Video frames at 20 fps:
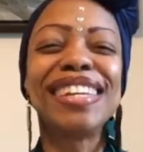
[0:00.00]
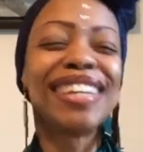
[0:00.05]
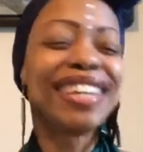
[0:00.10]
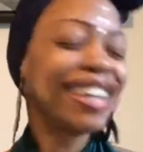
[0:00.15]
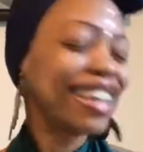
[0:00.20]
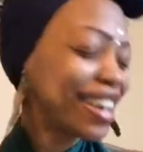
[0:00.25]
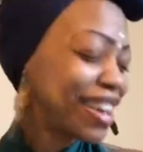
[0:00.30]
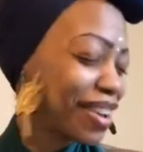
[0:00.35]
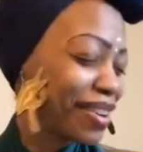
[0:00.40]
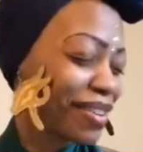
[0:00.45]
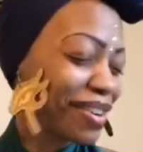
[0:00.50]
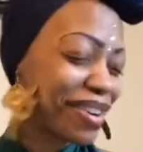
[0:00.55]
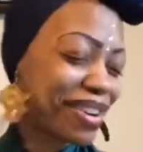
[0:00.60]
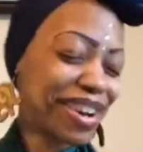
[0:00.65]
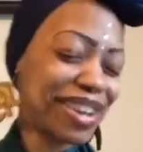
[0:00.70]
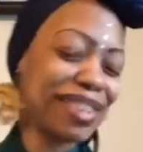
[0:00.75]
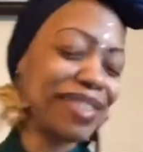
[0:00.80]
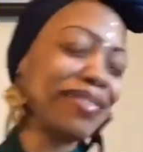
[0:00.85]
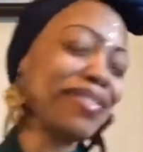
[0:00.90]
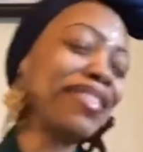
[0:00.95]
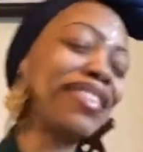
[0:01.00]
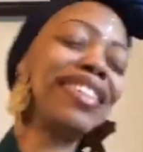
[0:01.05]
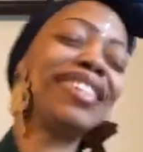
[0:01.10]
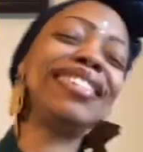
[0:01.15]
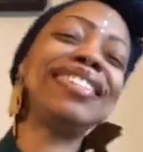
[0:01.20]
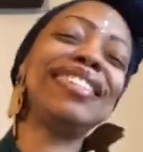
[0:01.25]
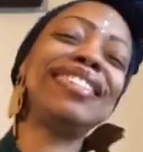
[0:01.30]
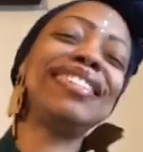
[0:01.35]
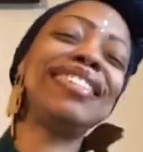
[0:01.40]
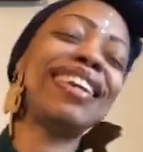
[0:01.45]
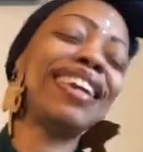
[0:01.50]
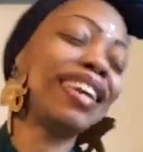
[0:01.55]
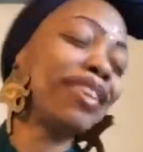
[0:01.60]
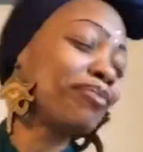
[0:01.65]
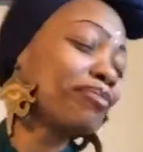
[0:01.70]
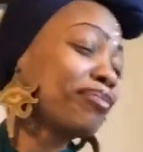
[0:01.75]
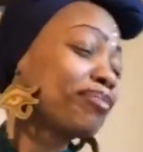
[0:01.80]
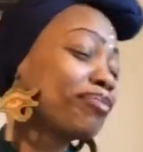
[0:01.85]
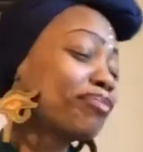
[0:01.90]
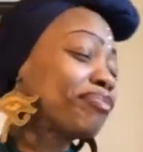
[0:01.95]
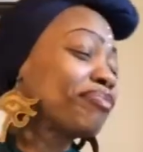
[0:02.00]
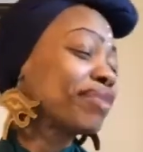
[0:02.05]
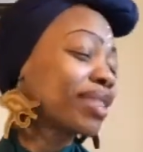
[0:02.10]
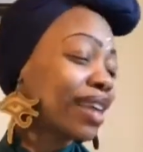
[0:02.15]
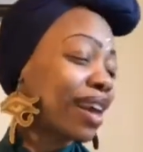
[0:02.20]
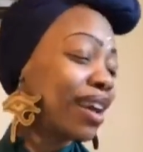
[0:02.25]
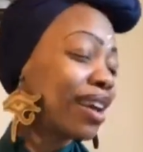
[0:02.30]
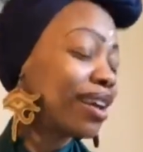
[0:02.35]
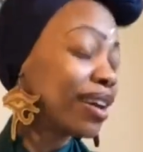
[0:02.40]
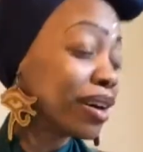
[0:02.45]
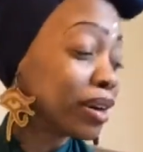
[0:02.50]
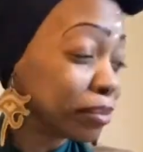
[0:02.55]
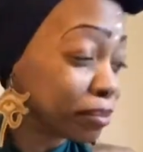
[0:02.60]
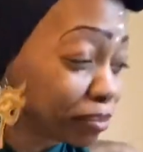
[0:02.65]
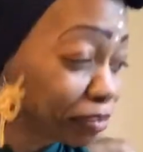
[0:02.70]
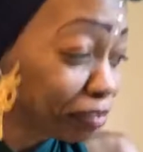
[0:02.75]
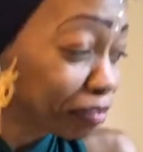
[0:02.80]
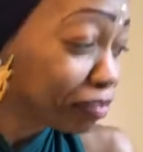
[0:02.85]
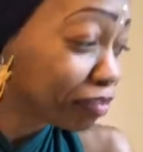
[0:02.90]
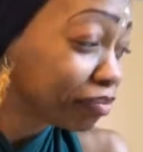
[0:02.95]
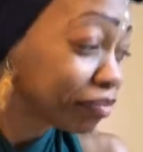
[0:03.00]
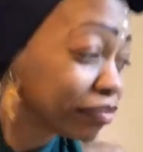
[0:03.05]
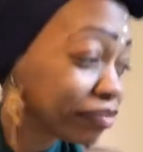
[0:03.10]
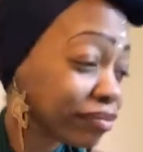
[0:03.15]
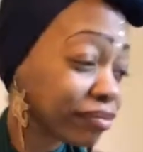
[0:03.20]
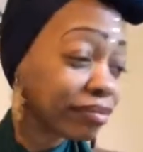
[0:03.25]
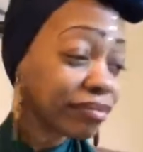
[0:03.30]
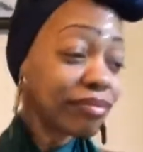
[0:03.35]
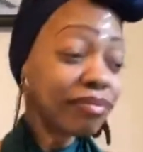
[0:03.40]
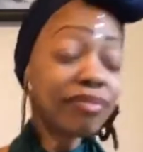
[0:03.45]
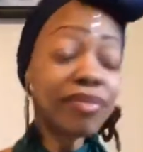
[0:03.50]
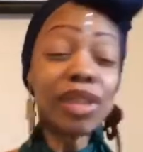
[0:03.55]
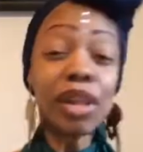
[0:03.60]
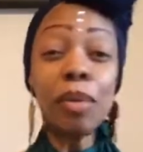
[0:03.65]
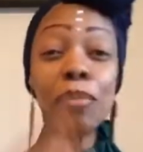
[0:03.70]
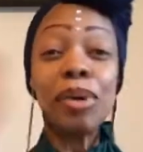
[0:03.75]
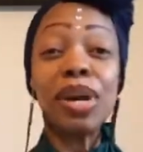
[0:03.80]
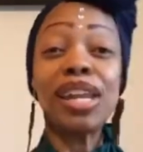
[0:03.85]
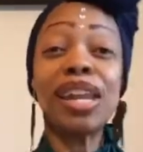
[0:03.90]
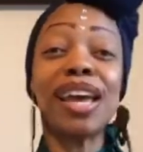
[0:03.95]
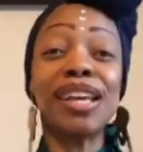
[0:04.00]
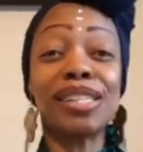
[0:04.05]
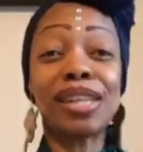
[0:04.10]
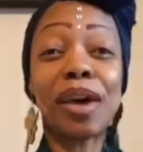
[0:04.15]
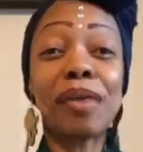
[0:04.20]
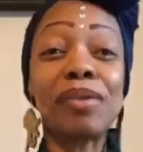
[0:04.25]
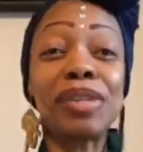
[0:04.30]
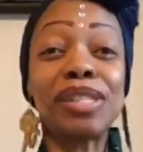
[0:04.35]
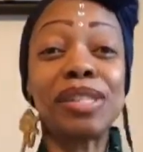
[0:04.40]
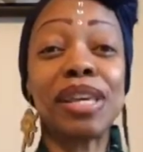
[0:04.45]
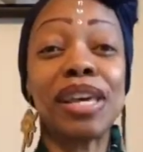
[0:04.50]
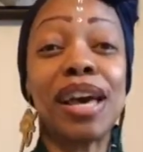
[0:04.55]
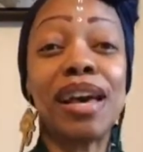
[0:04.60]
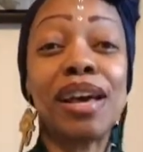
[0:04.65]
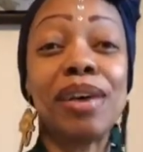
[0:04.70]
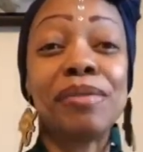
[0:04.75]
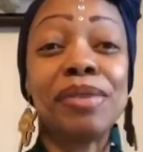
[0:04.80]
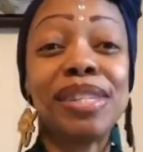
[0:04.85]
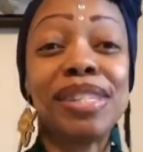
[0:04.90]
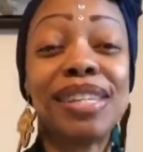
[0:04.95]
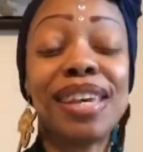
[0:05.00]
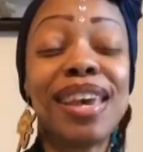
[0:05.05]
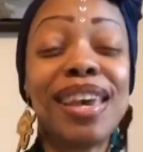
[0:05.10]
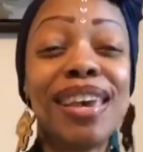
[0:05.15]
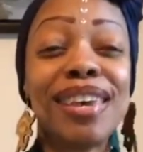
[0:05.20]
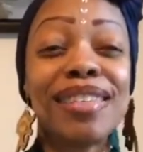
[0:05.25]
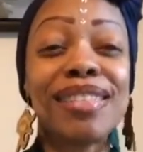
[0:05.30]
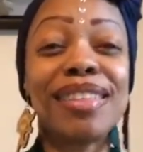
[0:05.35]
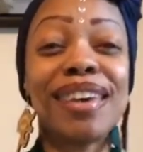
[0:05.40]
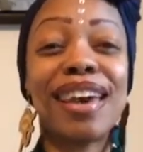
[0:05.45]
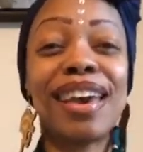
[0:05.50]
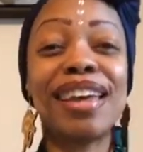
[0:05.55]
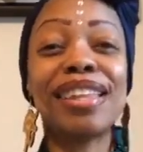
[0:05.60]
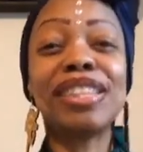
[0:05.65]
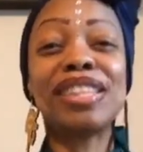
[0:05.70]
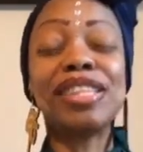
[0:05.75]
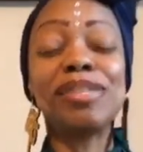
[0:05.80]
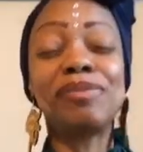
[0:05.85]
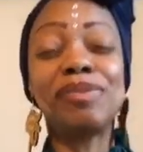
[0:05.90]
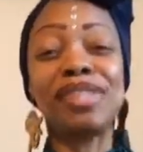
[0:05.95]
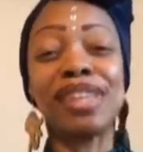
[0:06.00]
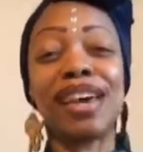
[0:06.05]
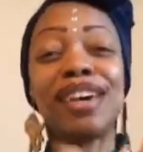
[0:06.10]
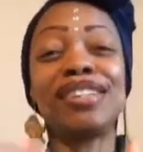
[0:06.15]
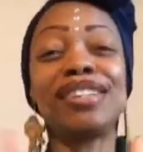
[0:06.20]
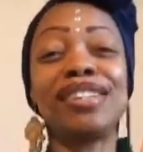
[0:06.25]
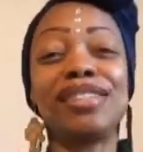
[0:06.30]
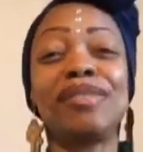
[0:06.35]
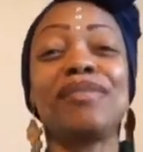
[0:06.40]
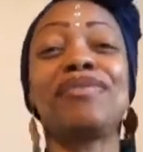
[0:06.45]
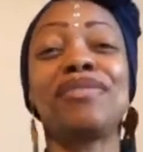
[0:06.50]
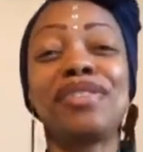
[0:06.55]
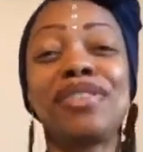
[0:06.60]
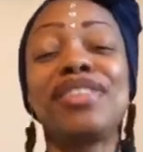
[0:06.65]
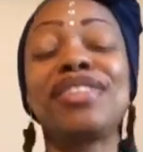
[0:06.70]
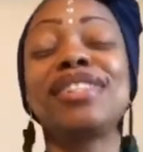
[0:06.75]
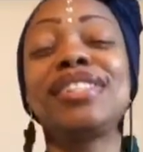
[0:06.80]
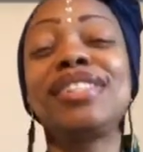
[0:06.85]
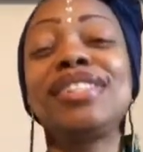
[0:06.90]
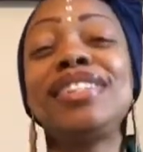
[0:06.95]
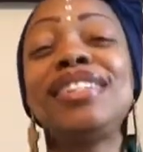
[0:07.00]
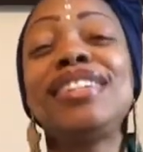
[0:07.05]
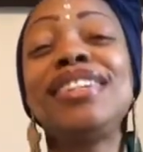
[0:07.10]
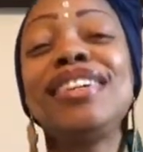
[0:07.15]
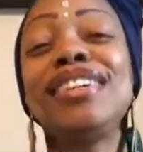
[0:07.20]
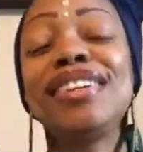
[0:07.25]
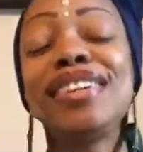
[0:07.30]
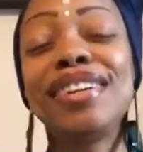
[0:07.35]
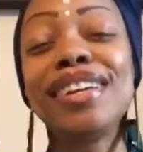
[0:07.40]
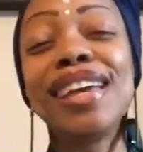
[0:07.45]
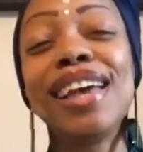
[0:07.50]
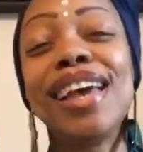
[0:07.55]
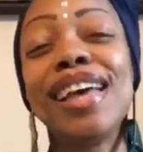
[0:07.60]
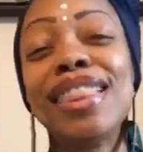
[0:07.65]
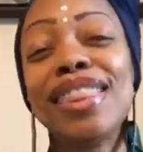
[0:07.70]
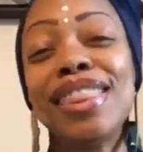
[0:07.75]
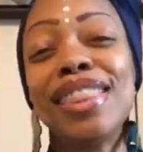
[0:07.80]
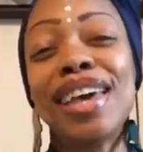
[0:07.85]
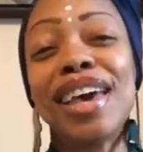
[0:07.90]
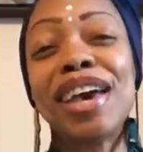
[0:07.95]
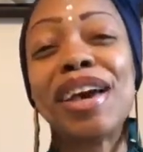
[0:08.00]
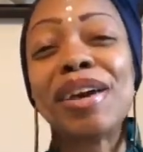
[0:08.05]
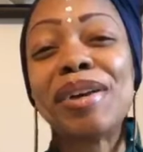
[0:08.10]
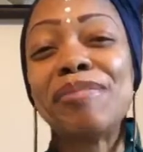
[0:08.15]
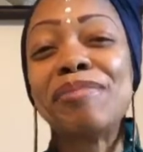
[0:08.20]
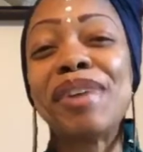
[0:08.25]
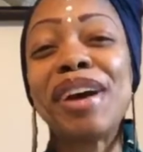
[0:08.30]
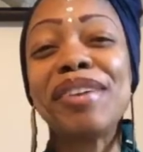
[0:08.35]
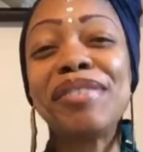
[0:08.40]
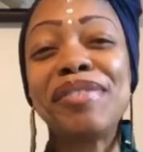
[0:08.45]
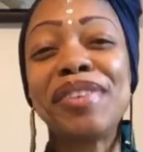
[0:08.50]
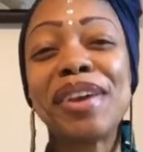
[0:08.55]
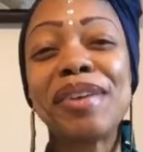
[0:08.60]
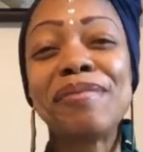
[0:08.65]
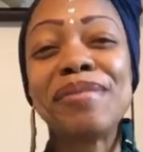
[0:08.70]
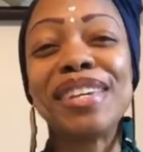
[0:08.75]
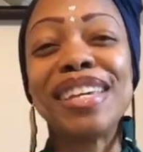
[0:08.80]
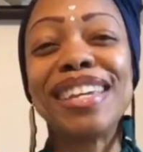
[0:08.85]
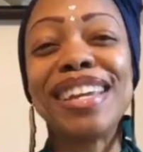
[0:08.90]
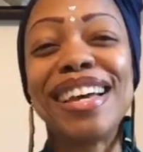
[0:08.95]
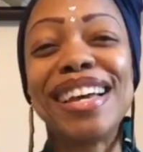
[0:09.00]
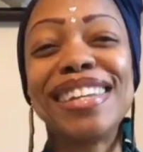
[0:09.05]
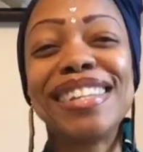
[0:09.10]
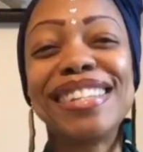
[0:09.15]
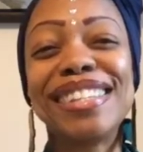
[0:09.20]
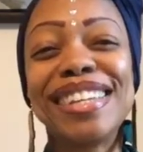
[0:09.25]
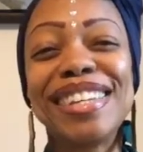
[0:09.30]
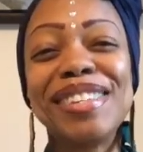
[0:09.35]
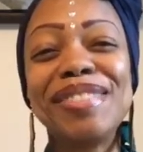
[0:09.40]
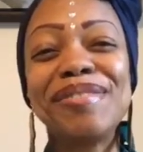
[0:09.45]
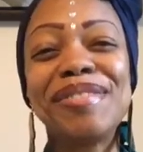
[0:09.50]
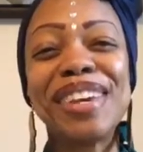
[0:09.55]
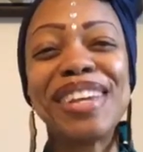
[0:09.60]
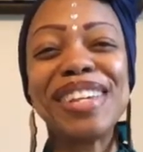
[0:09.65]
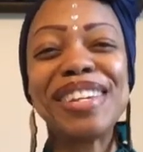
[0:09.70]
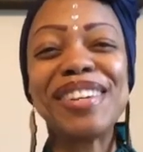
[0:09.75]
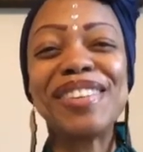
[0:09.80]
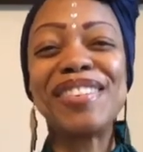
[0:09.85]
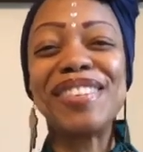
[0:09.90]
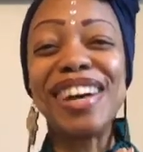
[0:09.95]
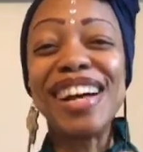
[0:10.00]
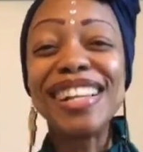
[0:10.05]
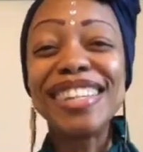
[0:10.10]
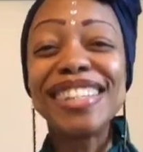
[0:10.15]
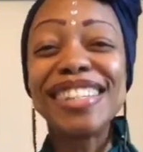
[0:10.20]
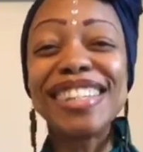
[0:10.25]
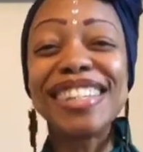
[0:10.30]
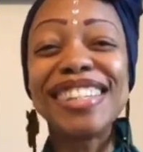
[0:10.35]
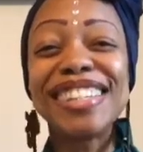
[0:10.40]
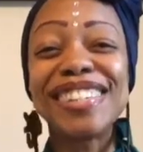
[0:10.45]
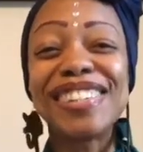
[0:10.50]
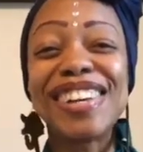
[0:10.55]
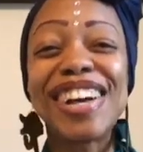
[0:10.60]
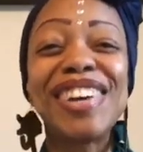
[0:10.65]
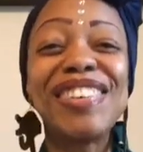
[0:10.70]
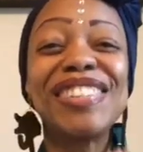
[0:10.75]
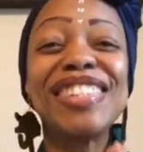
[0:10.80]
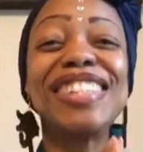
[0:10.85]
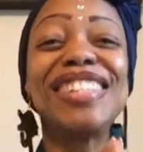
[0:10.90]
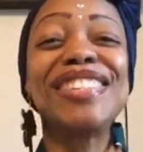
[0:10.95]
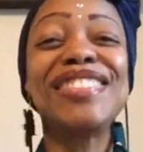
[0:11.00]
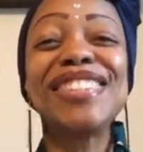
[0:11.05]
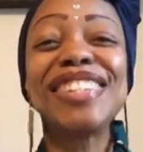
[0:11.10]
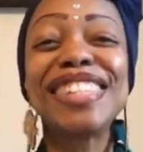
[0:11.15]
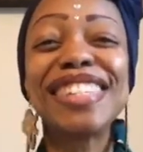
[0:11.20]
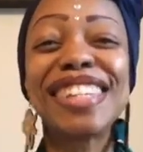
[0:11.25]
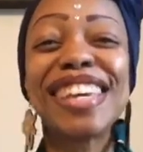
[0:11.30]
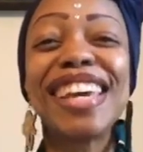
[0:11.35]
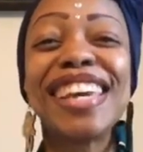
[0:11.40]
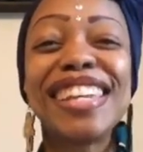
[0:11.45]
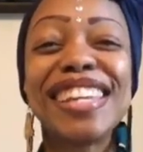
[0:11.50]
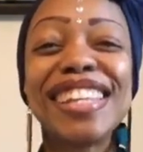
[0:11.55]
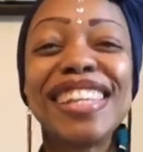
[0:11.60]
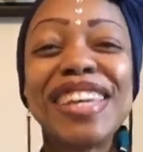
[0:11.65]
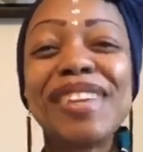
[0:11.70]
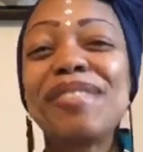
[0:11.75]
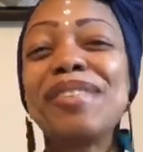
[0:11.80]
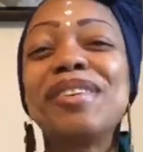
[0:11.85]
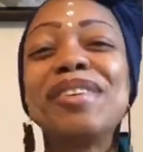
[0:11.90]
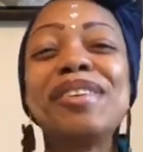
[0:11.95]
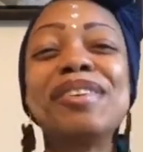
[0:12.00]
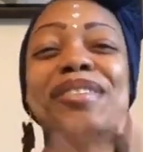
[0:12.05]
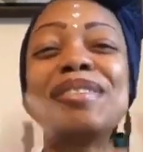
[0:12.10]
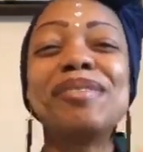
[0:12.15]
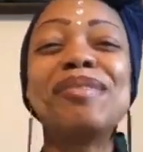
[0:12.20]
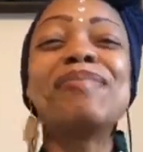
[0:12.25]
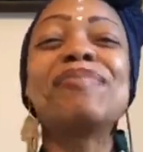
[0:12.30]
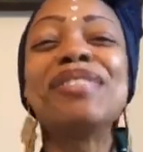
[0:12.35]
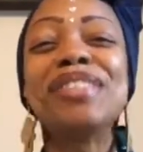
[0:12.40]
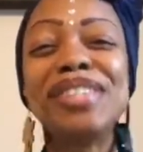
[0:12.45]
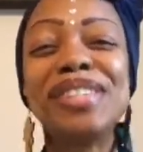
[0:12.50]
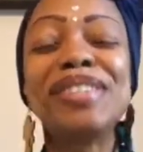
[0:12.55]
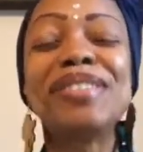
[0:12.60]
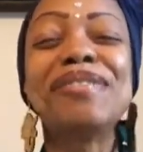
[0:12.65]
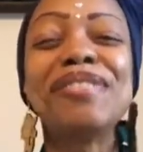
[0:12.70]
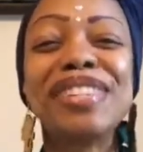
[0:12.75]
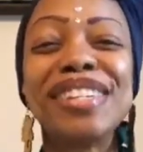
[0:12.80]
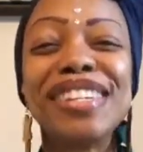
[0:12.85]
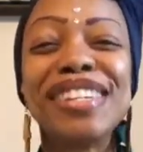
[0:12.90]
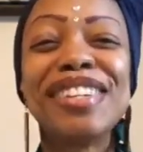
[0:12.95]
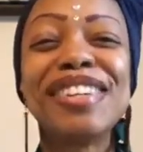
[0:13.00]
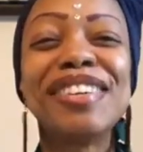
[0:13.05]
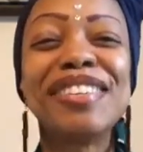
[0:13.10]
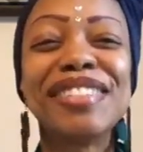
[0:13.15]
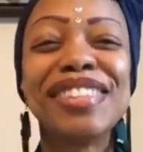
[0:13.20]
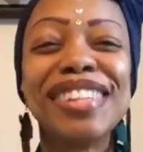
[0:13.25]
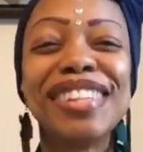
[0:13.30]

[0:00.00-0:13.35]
How are you on today? But as I was saying, that this was actually the first year that my family and I celebrated Kwanzaa, so I was too excited. They were all open to it, you know,